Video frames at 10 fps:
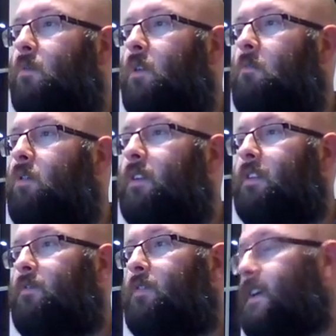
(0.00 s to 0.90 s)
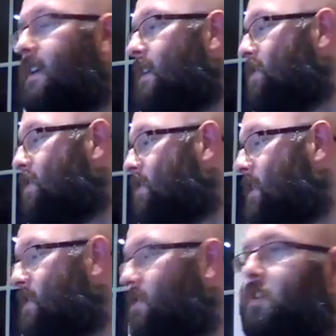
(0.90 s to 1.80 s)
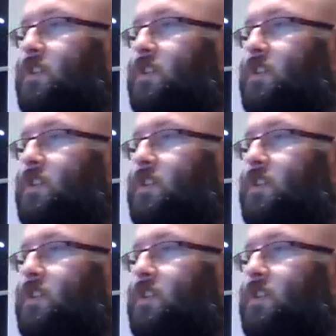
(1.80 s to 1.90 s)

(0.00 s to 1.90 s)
1 point for each. That's